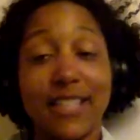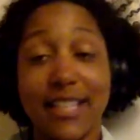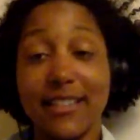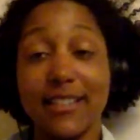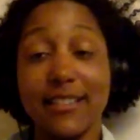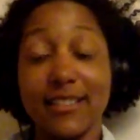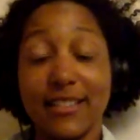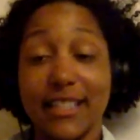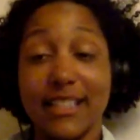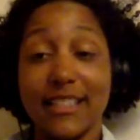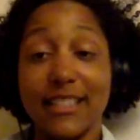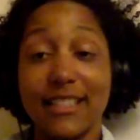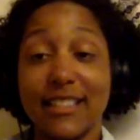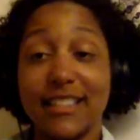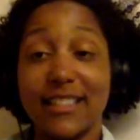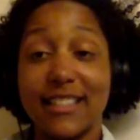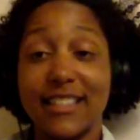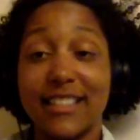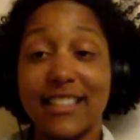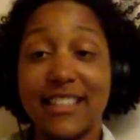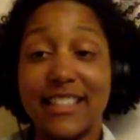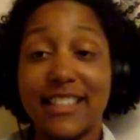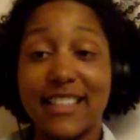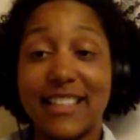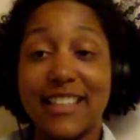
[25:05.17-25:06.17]
daily.
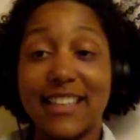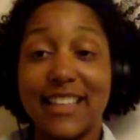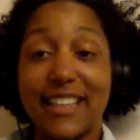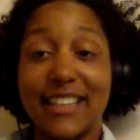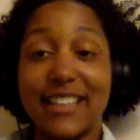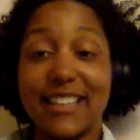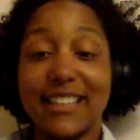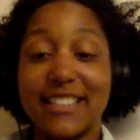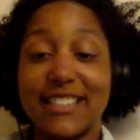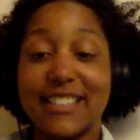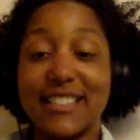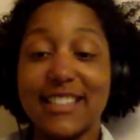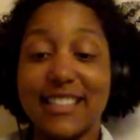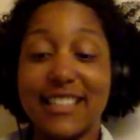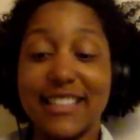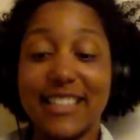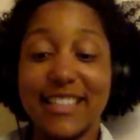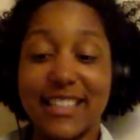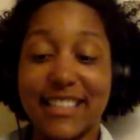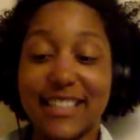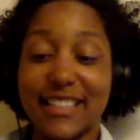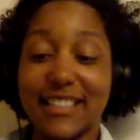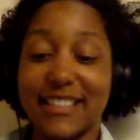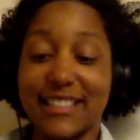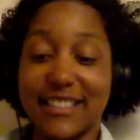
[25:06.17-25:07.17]
And I was
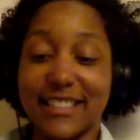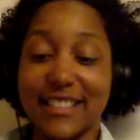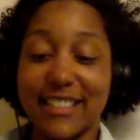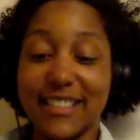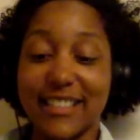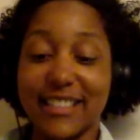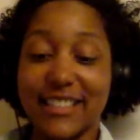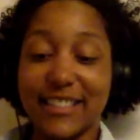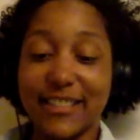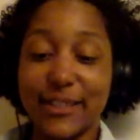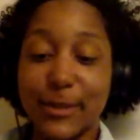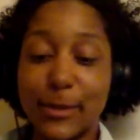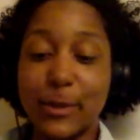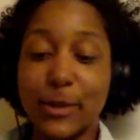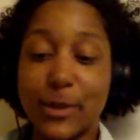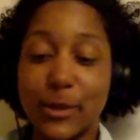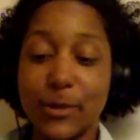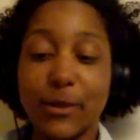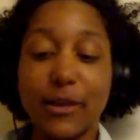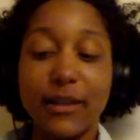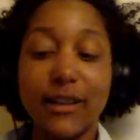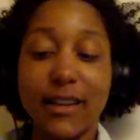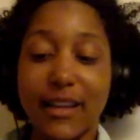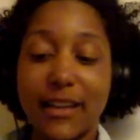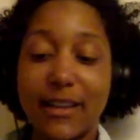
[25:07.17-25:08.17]
like,
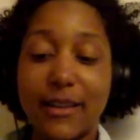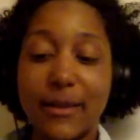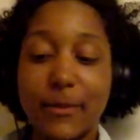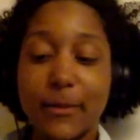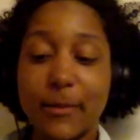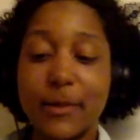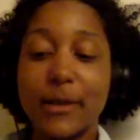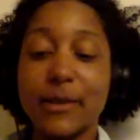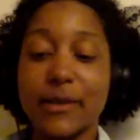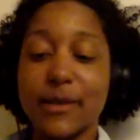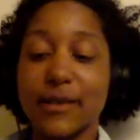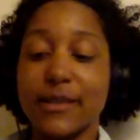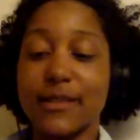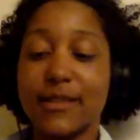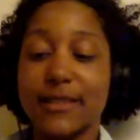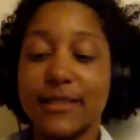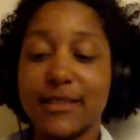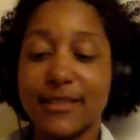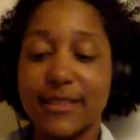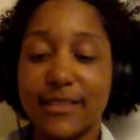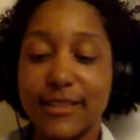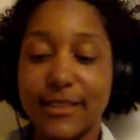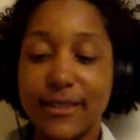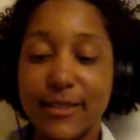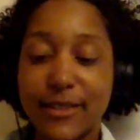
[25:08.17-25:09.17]
you are Iron Will.
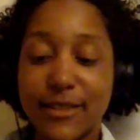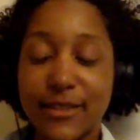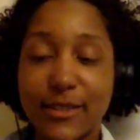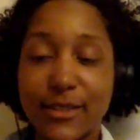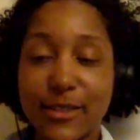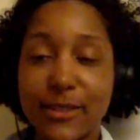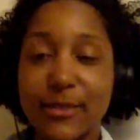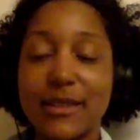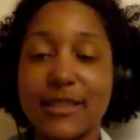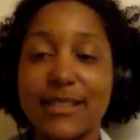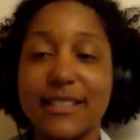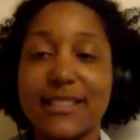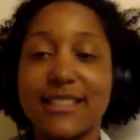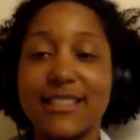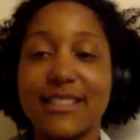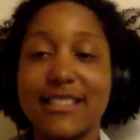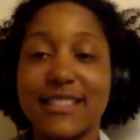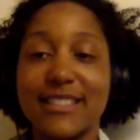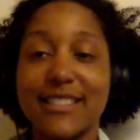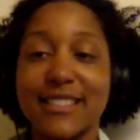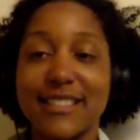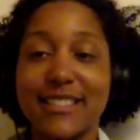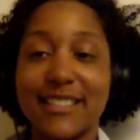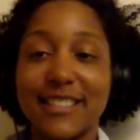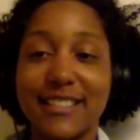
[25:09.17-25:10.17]
You can do
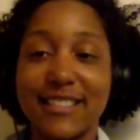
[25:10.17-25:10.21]
this.